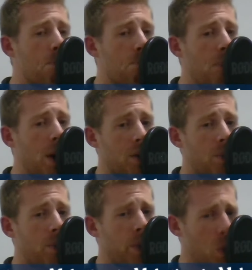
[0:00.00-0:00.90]
But
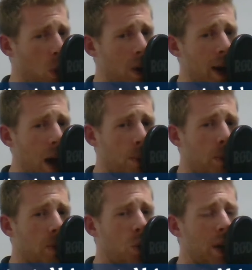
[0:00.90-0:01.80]
what
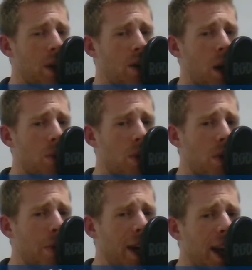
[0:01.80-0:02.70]
happens when you come to
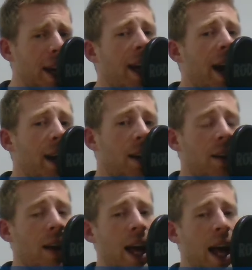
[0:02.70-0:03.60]
the beginning again?
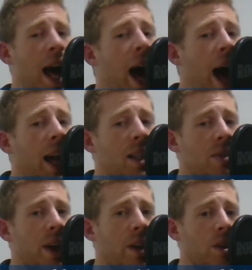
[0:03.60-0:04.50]
Alice
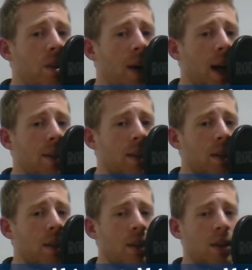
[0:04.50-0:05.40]
ventured to ask.
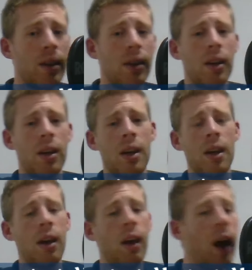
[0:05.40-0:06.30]

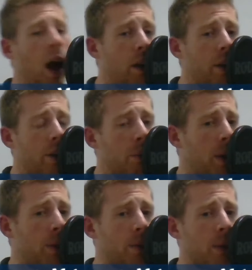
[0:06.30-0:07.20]
I
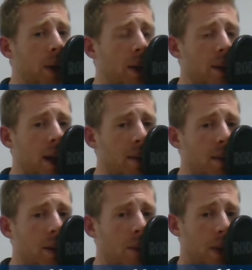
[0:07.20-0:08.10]
suppose we change the
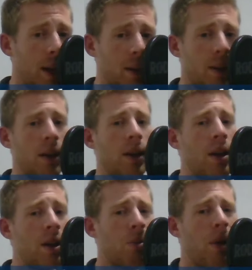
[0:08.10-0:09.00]
subject,
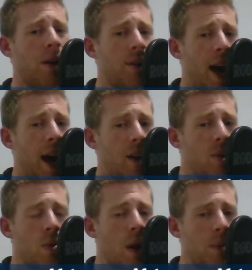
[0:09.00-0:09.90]
the March Hare
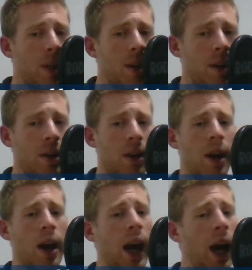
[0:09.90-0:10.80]
interrupted.
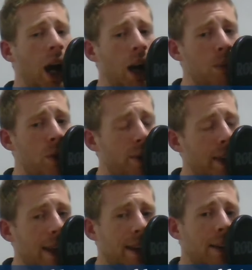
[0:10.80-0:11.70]
I'm just
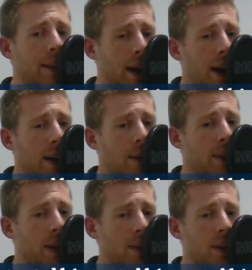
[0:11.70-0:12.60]
getting tired of
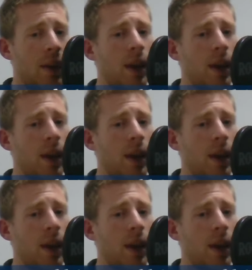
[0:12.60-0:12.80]
this.